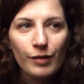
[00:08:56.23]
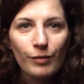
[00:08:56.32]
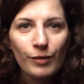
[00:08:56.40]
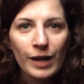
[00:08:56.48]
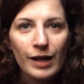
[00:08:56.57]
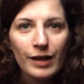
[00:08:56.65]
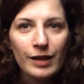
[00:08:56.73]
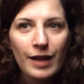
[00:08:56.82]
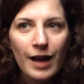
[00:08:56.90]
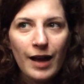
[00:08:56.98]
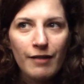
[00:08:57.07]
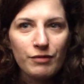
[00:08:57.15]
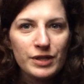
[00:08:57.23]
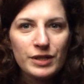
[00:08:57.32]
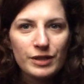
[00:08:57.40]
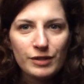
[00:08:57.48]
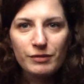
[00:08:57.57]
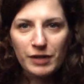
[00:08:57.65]
well, I
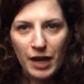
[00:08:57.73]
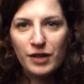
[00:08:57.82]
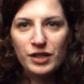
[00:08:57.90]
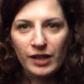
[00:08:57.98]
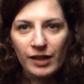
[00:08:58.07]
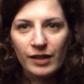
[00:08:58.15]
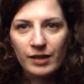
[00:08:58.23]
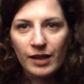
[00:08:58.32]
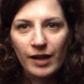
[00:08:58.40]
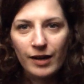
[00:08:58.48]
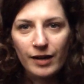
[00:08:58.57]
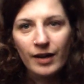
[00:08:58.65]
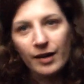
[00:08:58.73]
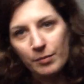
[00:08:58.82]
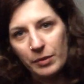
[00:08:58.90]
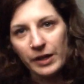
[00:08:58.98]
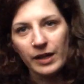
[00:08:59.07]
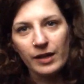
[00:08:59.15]
risk catching it there
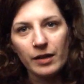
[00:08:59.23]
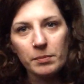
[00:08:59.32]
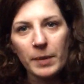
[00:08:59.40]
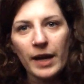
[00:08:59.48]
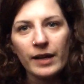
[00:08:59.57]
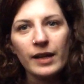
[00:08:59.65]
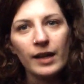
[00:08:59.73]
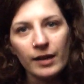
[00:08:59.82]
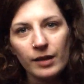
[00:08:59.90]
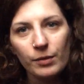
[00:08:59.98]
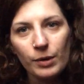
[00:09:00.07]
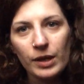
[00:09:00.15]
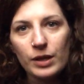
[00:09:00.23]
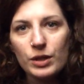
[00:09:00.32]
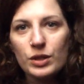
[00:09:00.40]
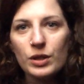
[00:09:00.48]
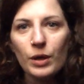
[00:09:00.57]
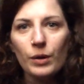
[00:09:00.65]
and bringing it back anyway.
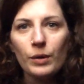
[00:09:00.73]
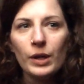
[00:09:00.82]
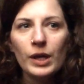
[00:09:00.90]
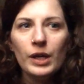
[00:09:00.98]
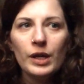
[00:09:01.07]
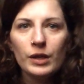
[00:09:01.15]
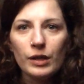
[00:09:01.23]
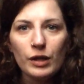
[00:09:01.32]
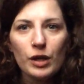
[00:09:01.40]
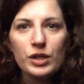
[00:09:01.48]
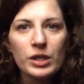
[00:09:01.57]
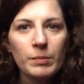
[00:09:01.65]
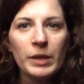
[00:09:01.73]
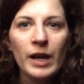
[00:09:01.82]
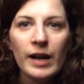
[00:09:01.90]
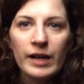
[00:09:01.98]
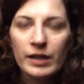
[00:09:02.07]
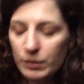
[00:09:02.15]
So the logic behind